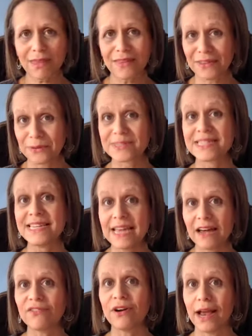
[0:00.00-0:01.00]
And there was
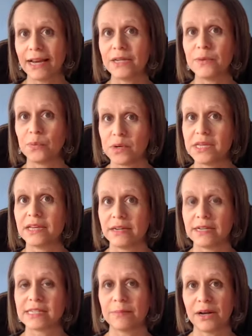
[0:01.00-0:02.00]
never any
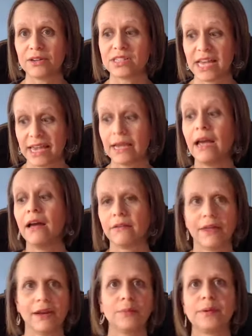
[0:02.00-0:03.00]
weirdness about saying
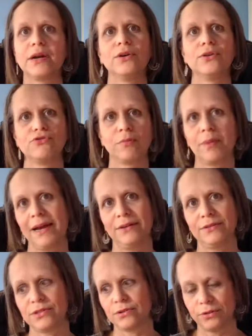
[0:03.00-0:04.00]
that'll be
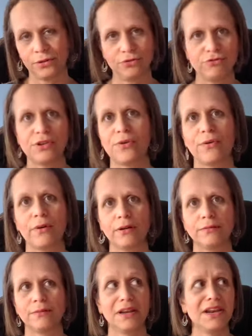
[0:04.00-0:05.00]
£100 or
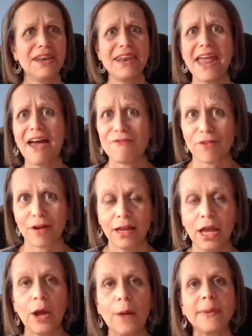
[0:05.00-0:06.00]
€100. Never.
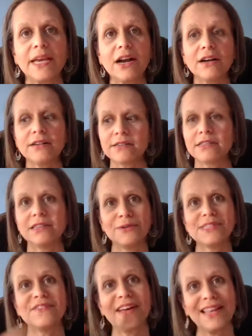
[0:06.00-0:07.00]
Because there
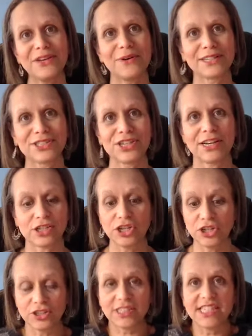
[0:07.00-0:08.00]
was a value exchange
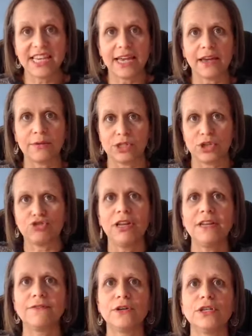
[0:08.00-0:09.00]
and you could see it. It was a
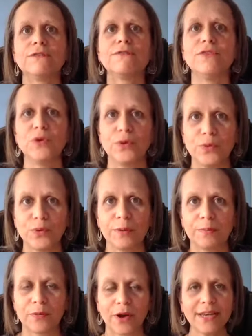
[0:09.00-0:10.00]
trolley full of food,
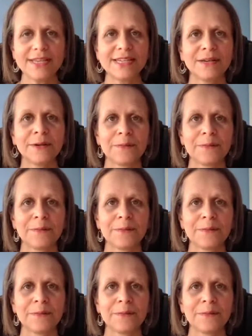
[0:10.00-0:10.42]
right?